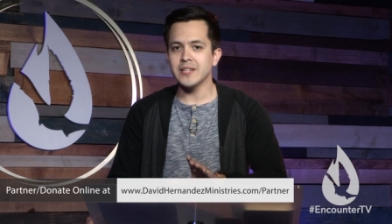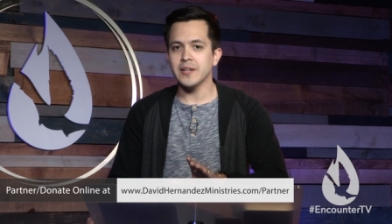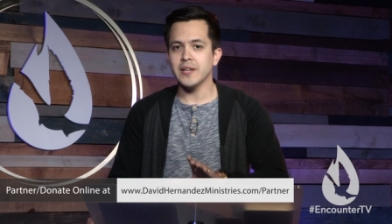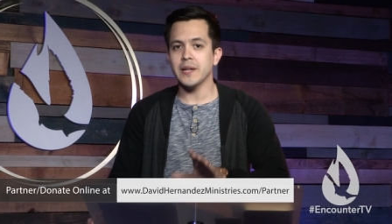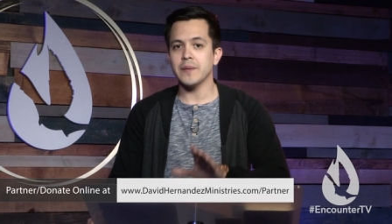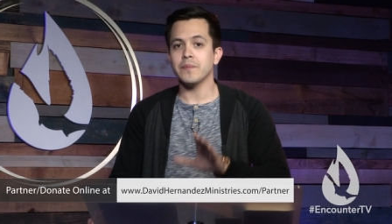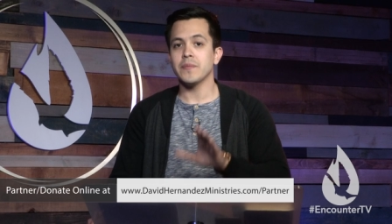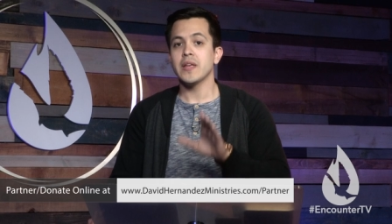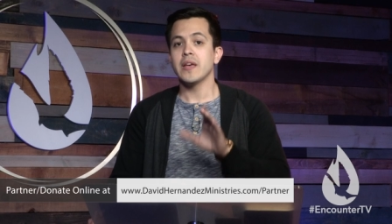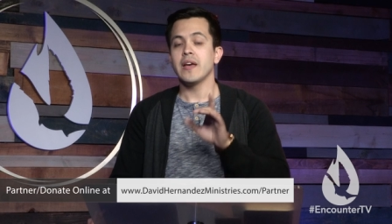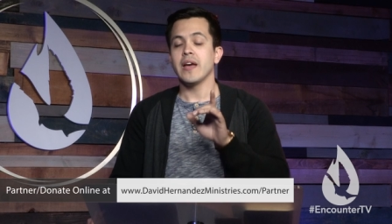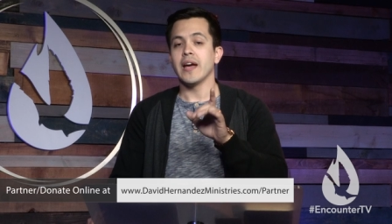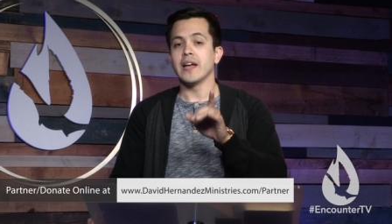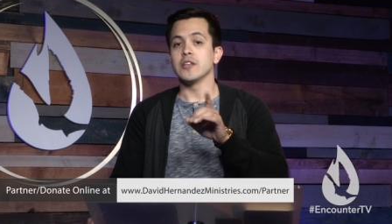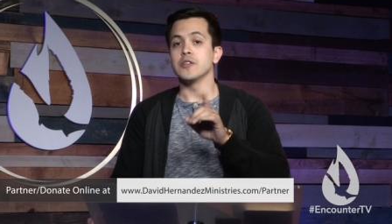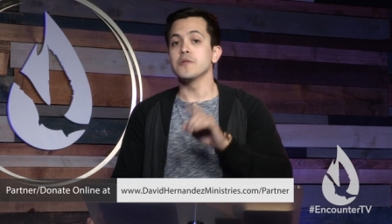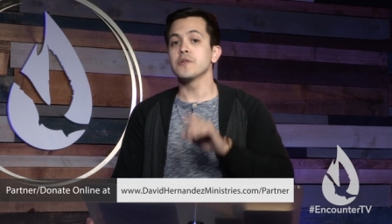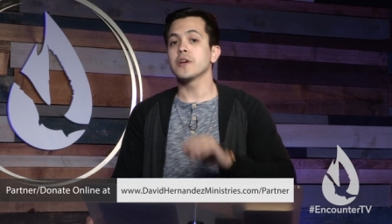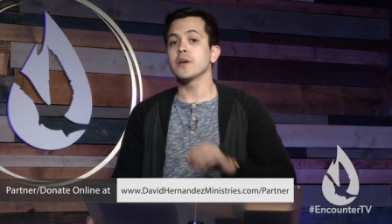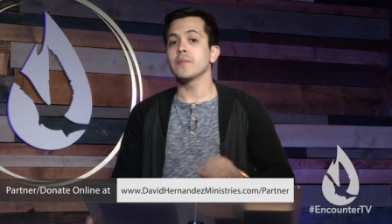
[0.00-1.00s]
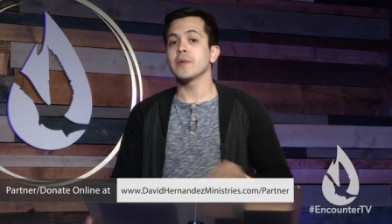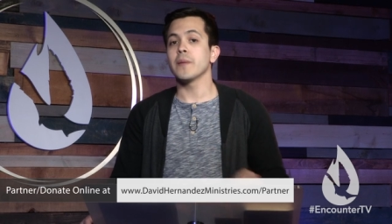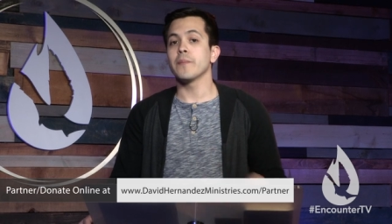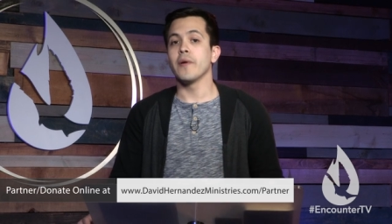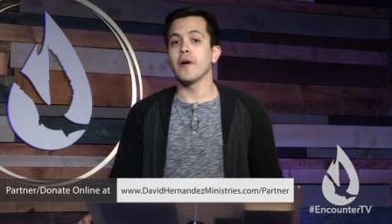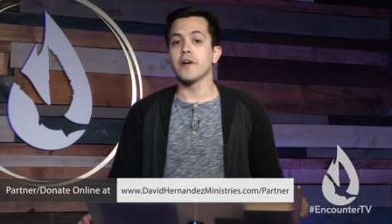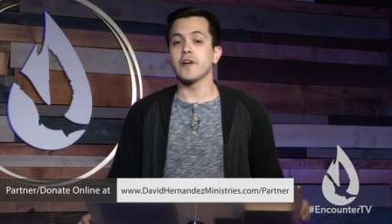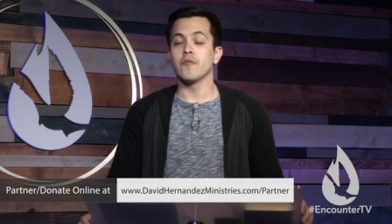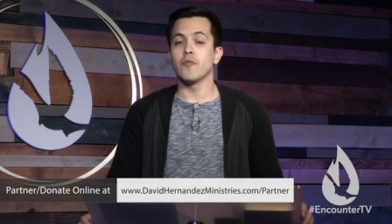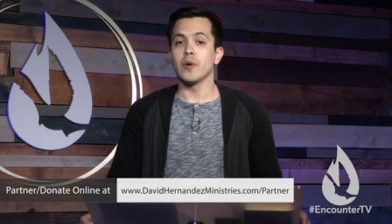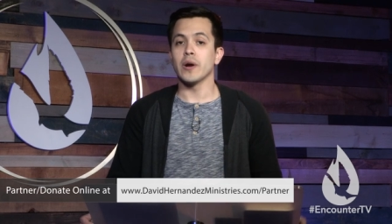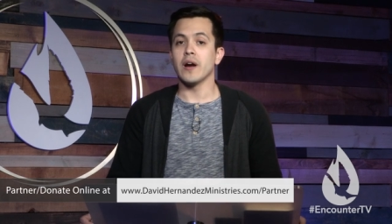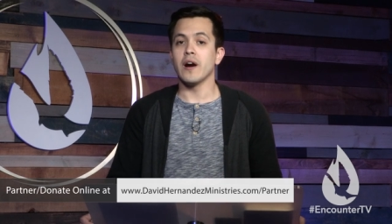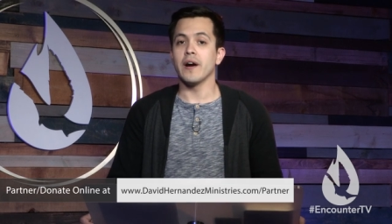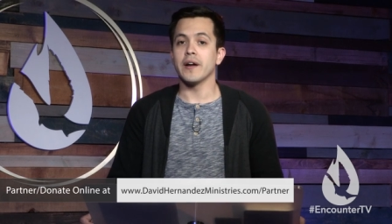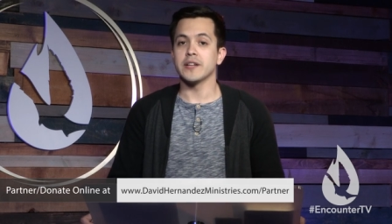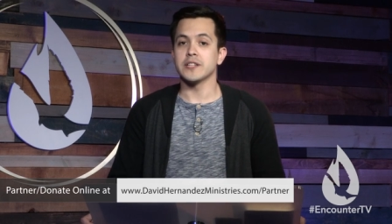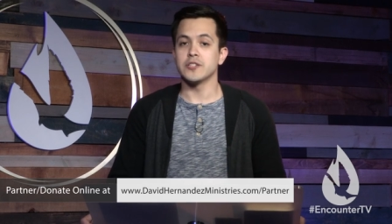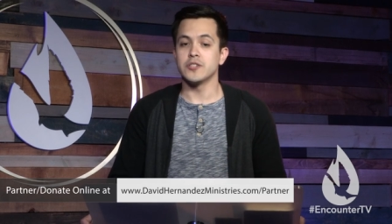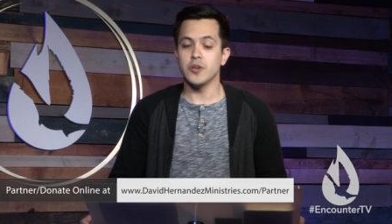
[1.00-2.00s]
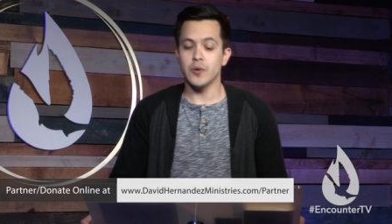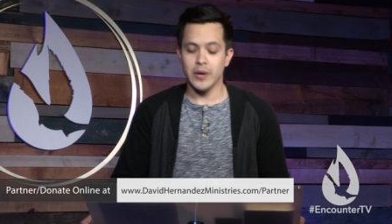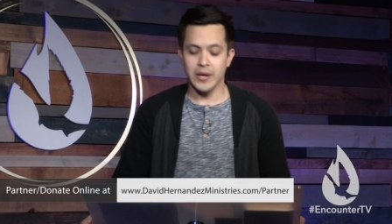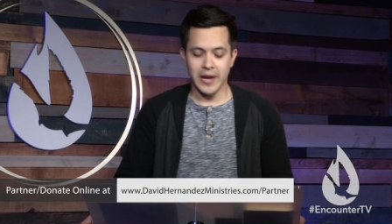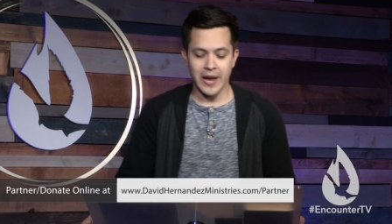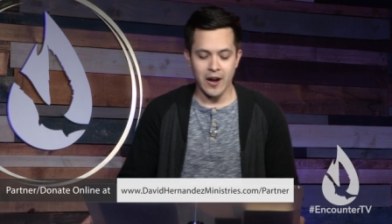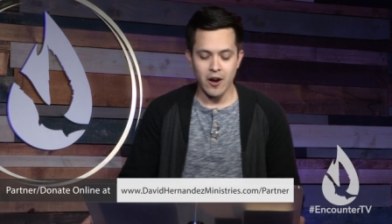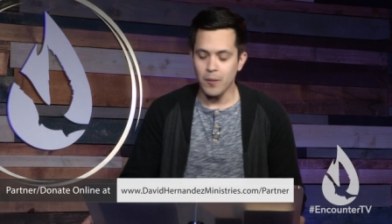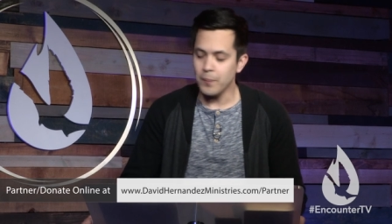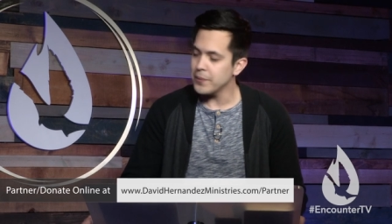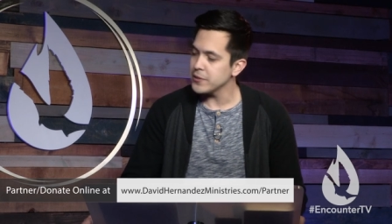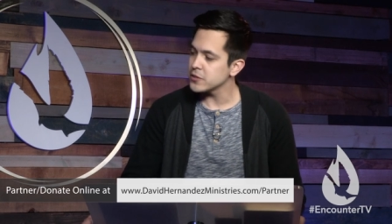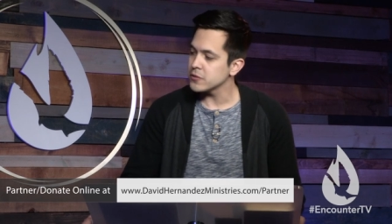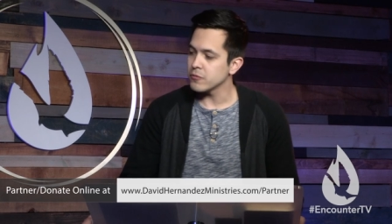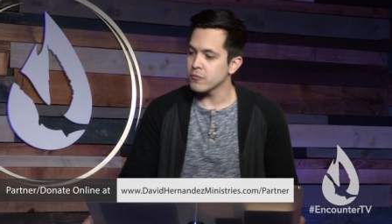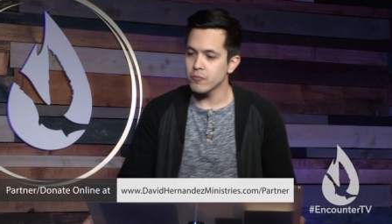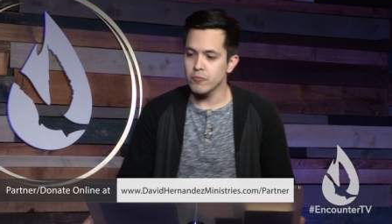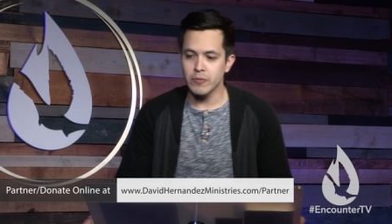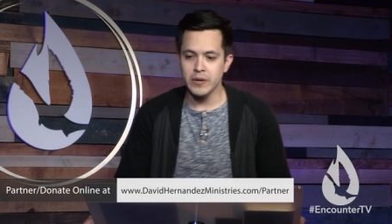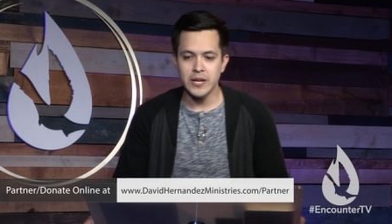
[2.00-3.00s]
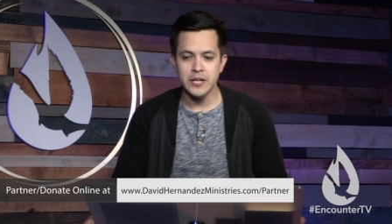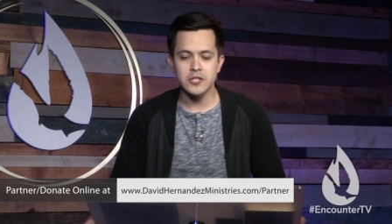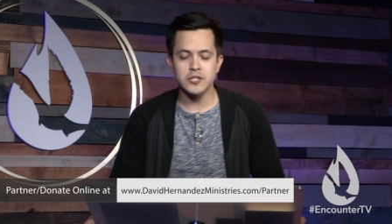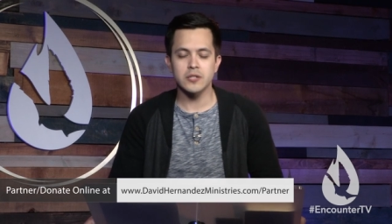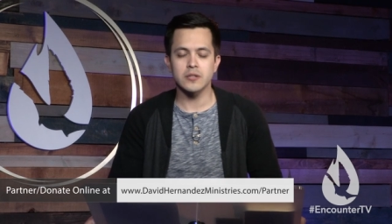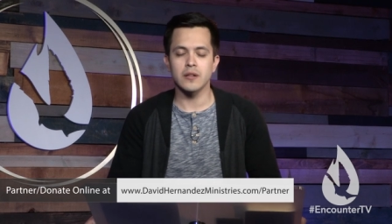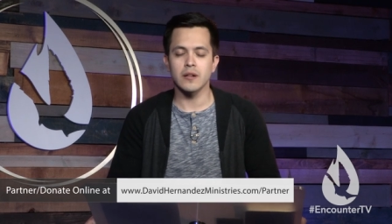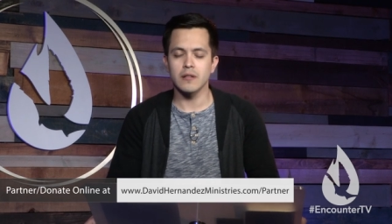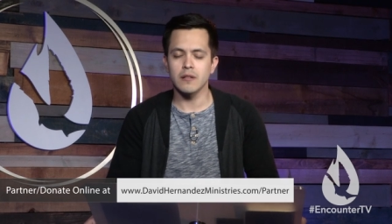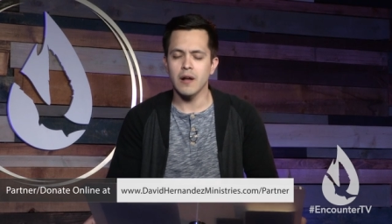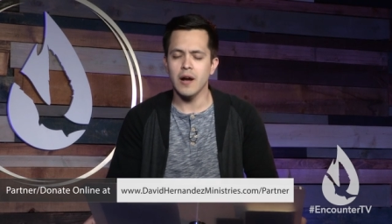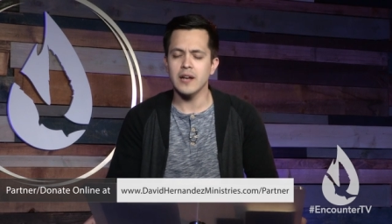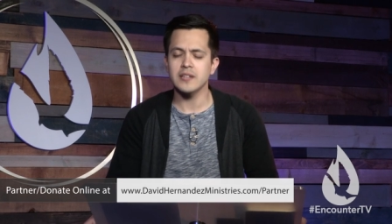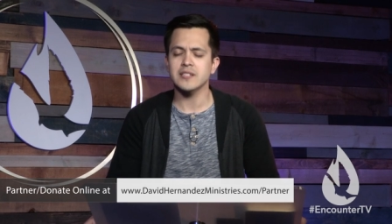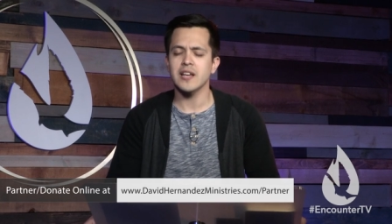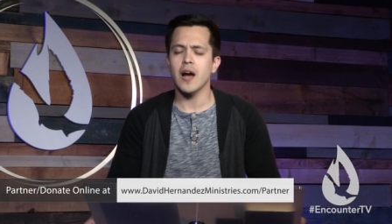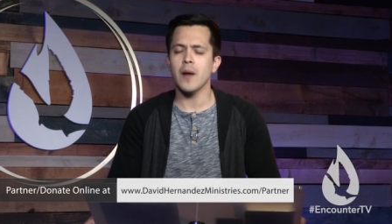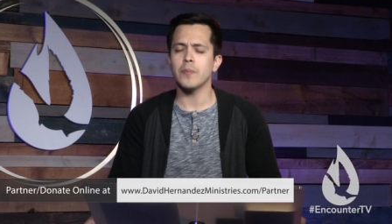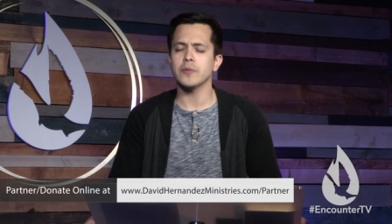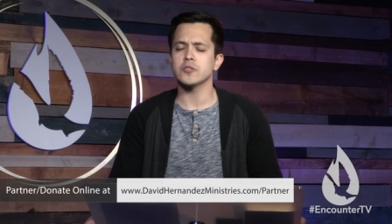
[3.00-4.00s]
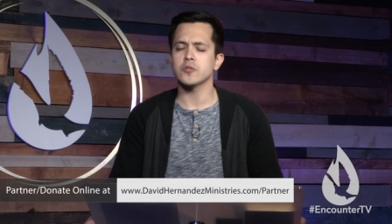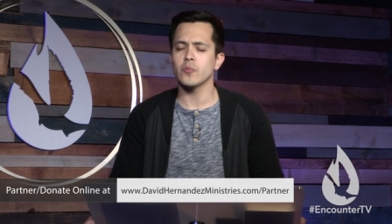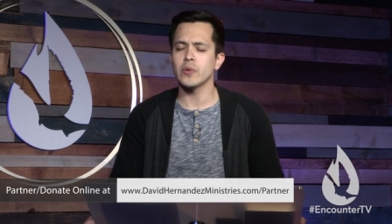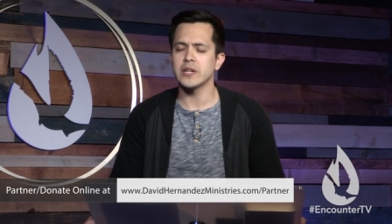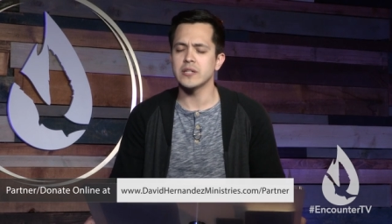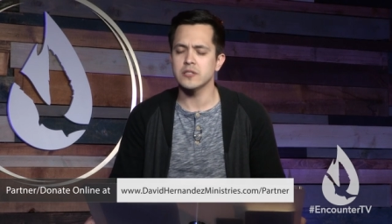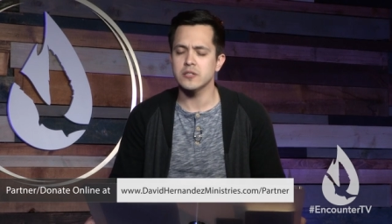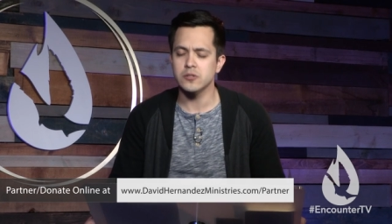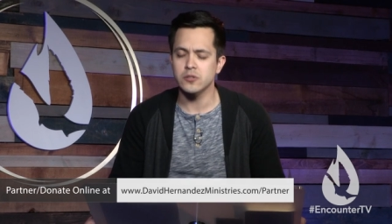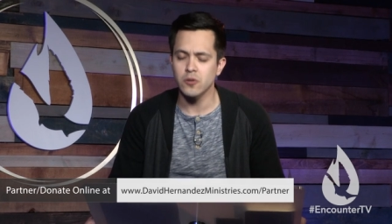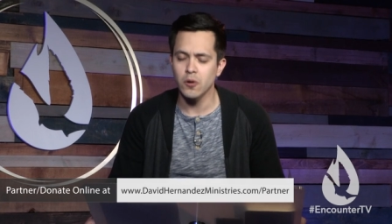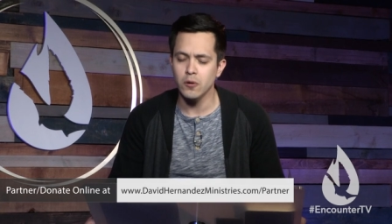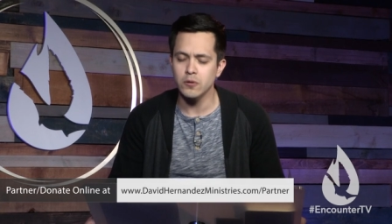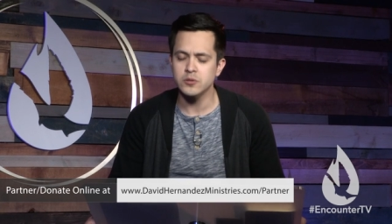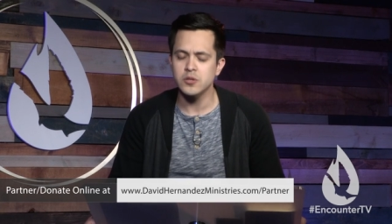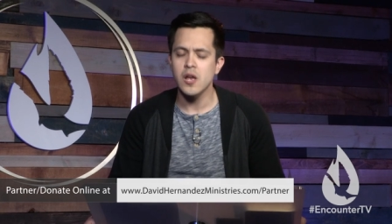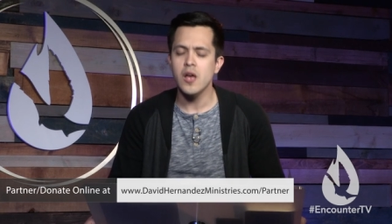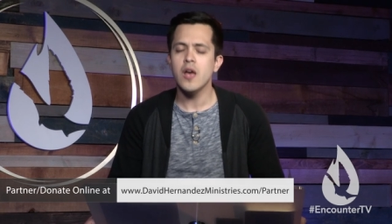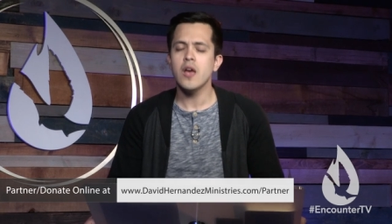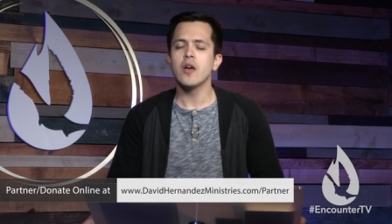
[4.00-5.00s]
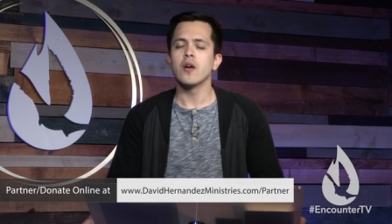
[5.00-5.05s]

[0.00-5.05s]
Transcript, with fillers: it, and you can be a part of what God is doing. Help us reach the lost, help us win souls.